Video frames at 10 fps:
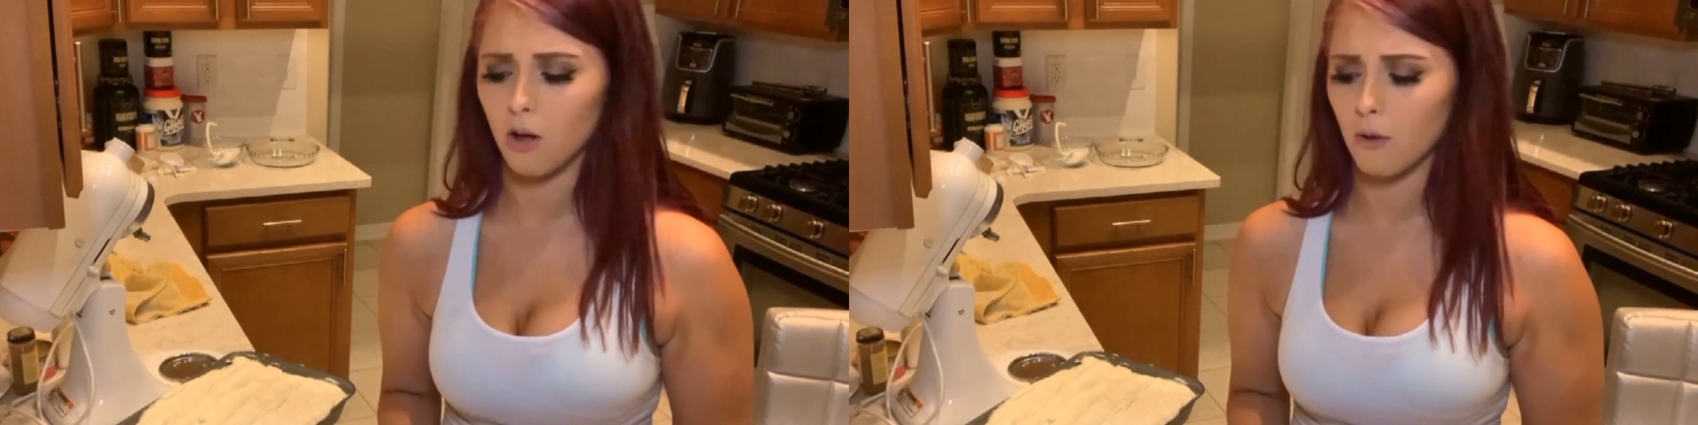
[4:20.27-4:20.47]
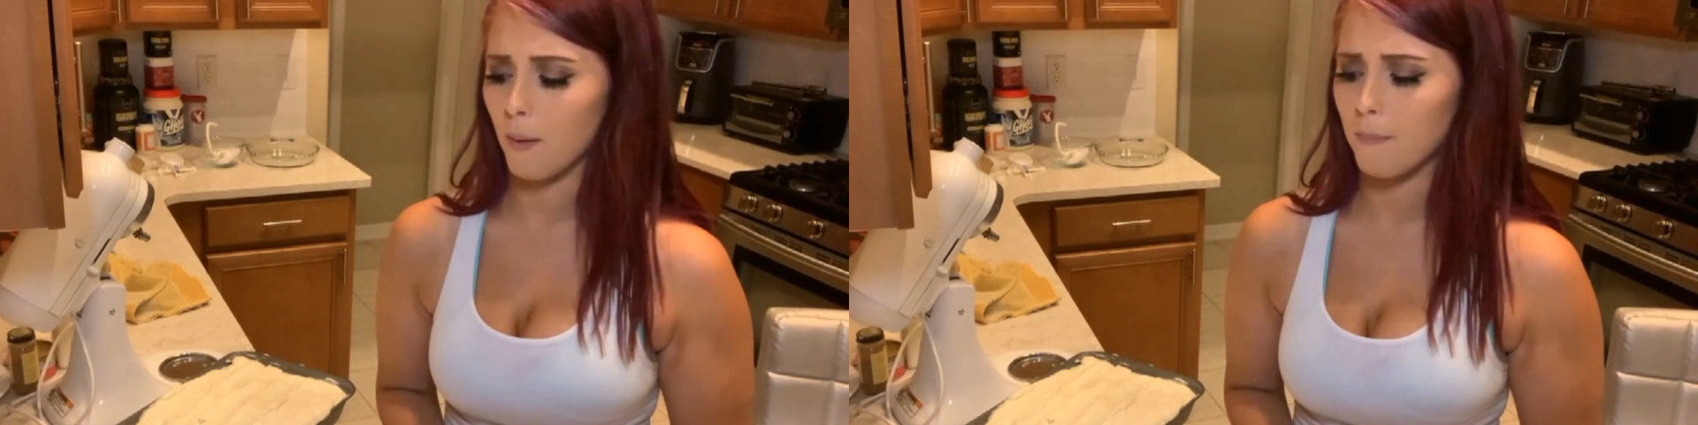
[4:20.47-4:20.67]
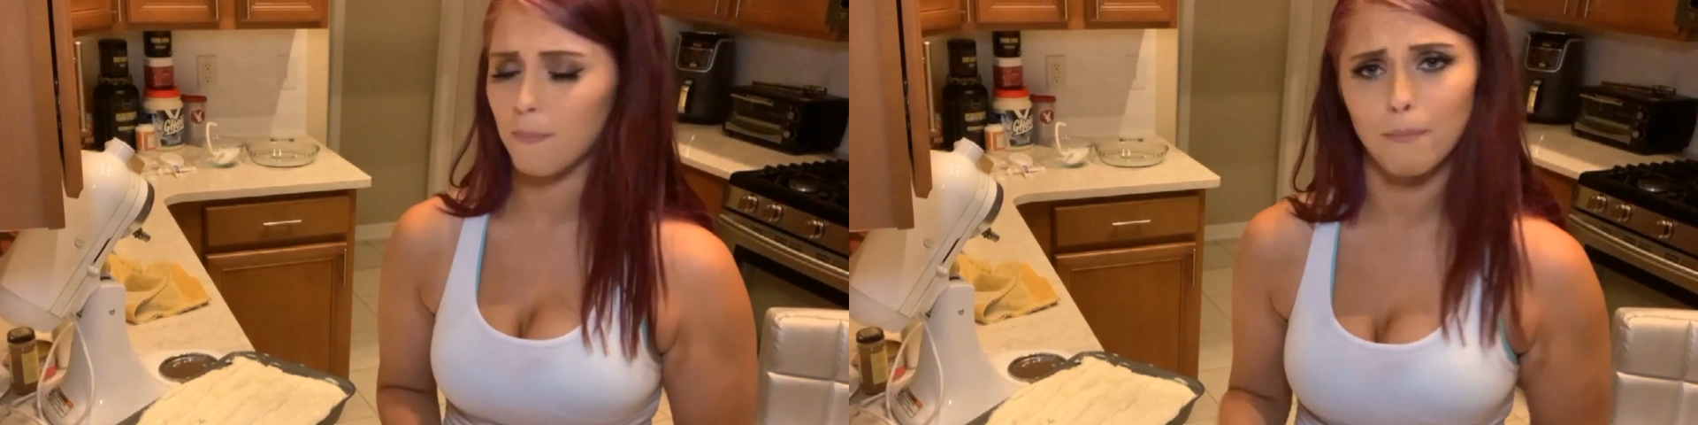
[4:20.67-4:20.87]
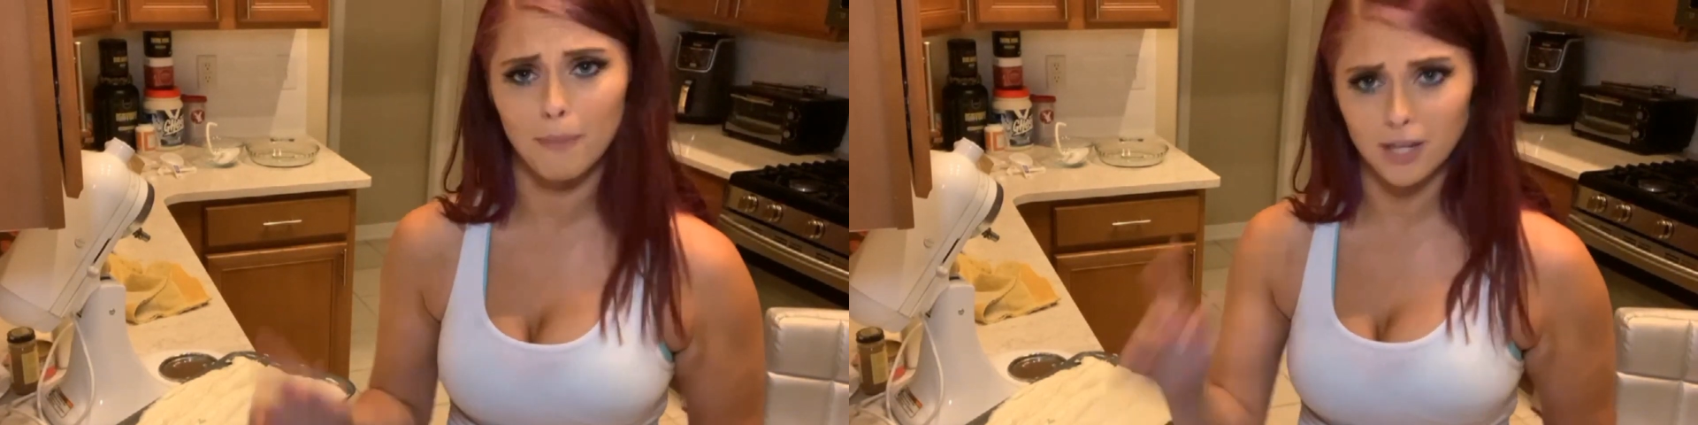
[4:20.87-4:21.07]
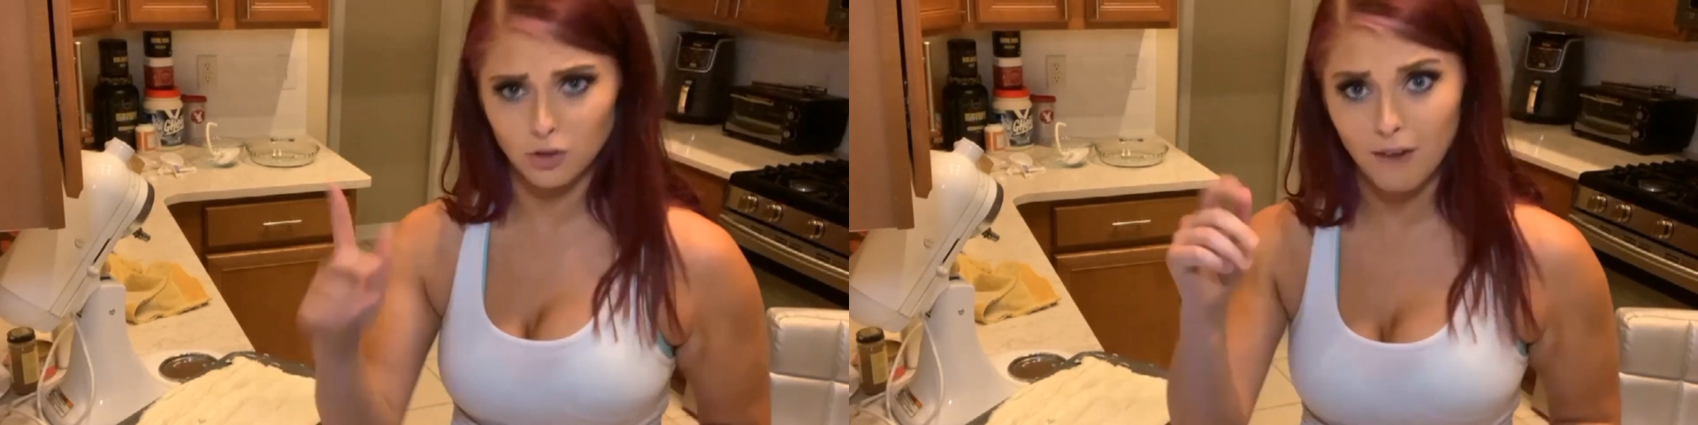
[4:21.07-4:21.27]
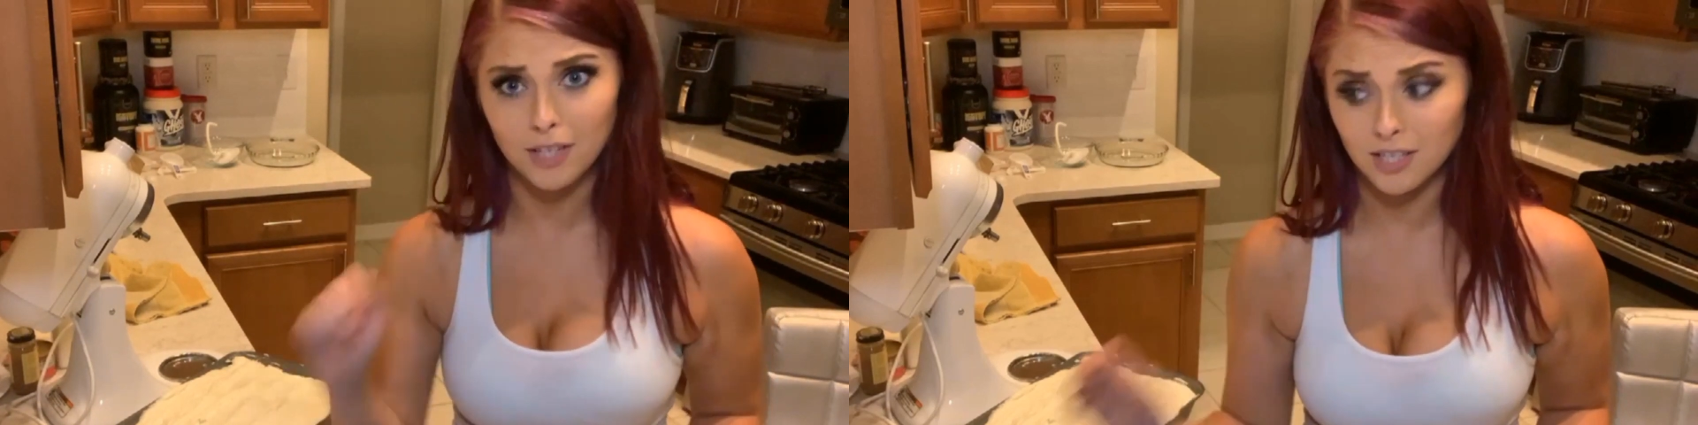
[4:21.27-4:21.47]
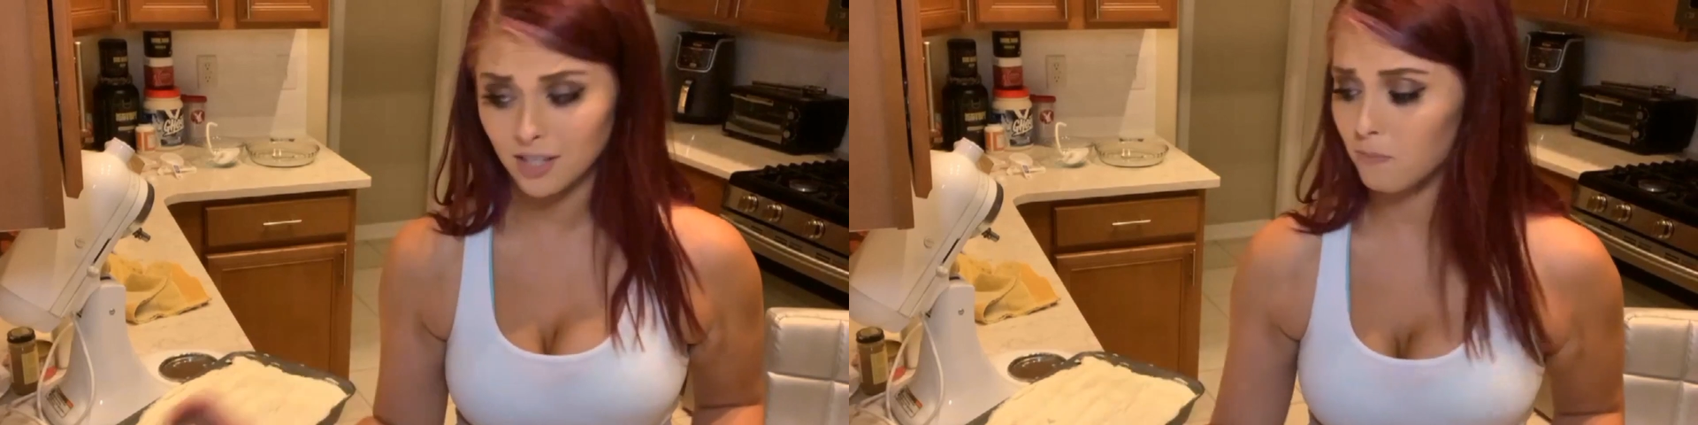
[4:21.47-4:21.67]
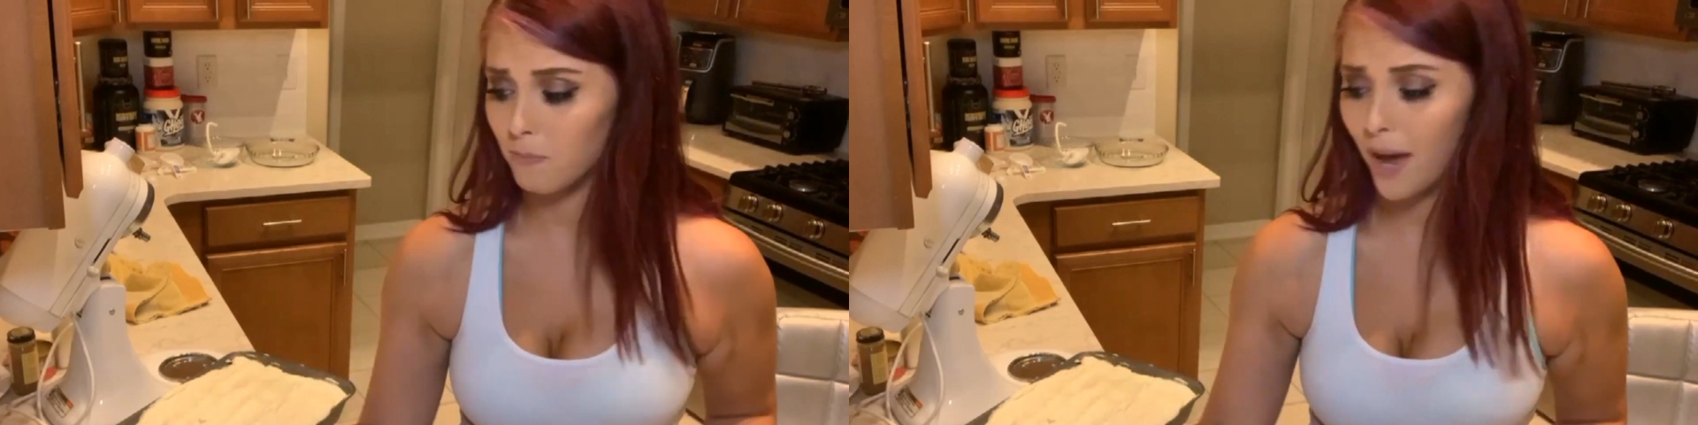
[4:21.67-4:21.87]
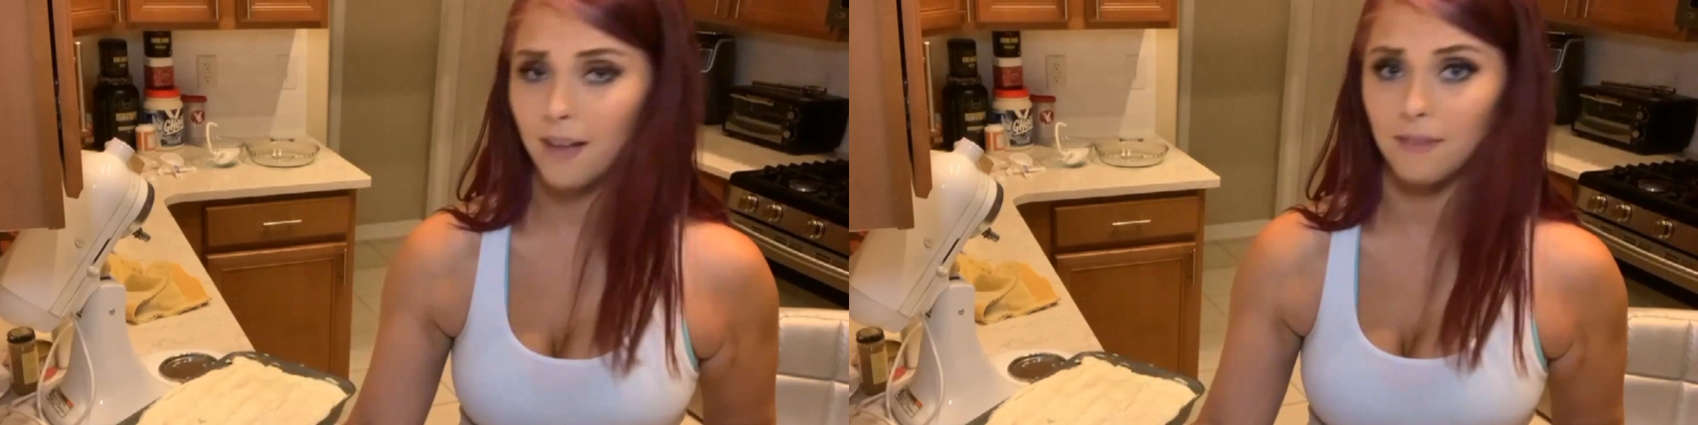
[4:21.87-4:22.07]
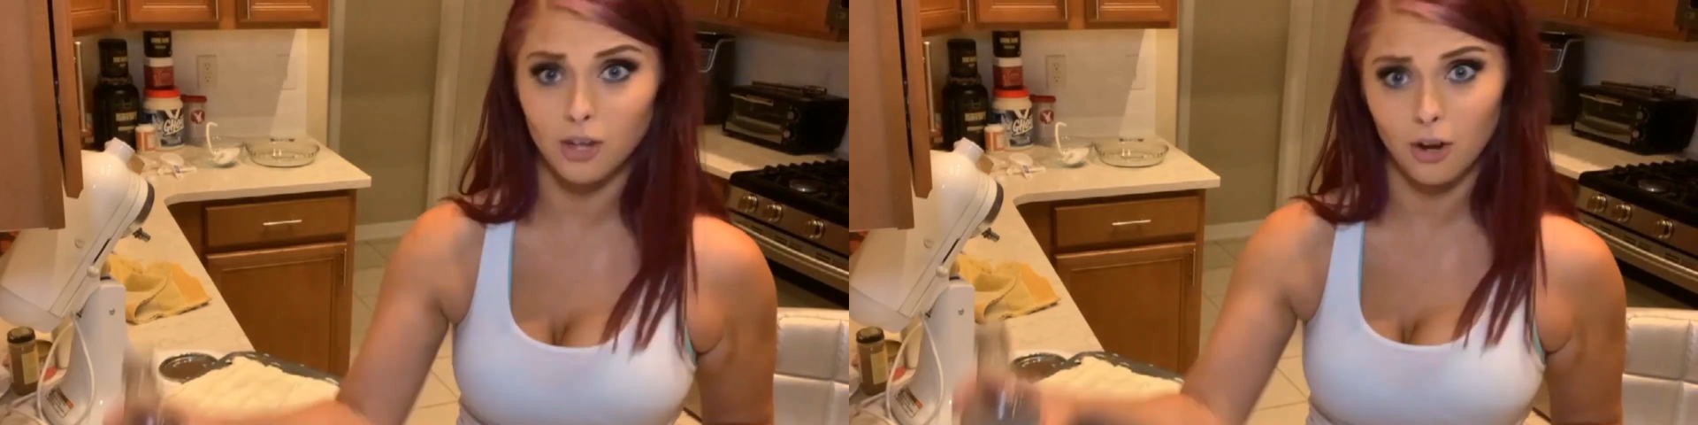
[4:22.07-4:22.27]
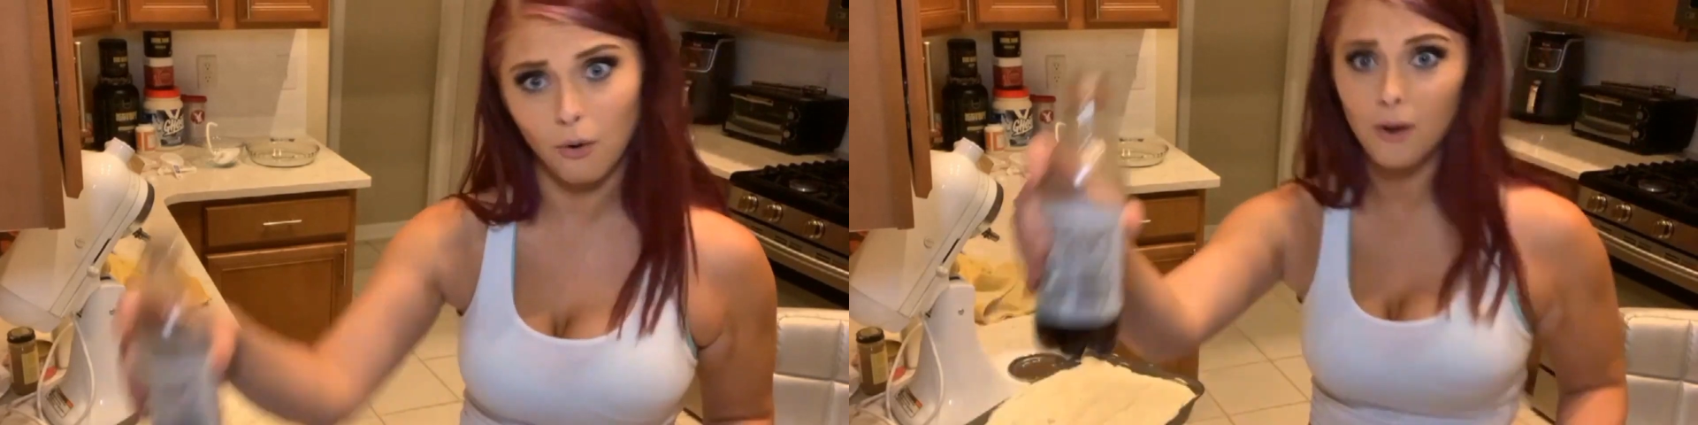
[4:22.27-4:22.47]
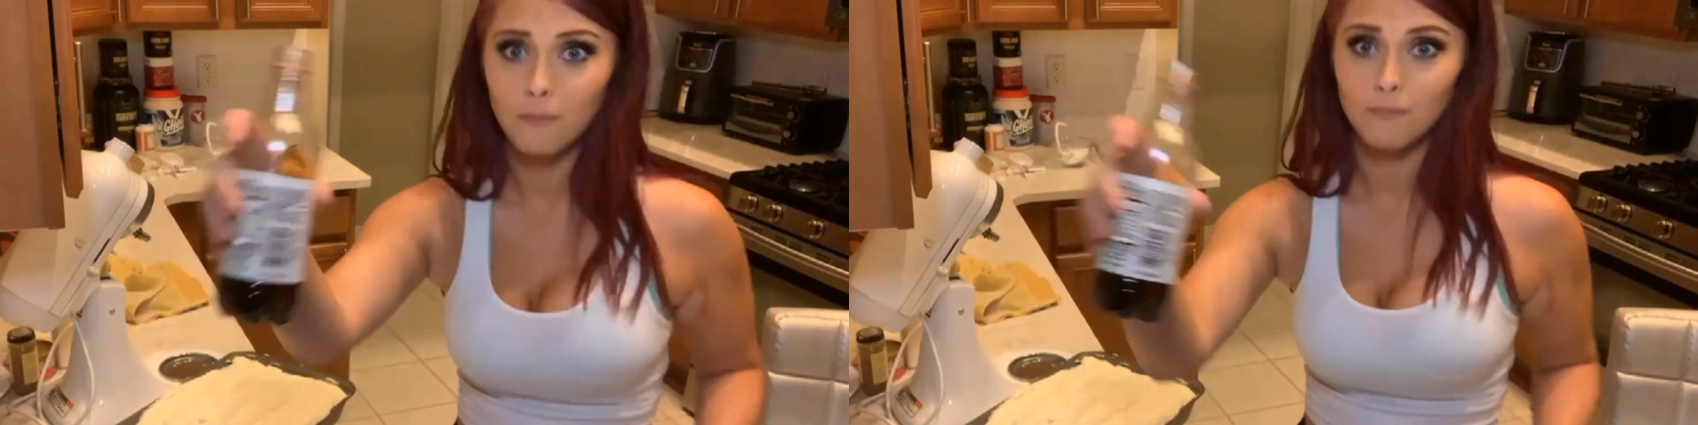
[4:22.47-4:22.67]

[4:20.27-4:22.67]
calling my, my driving skills bad. So,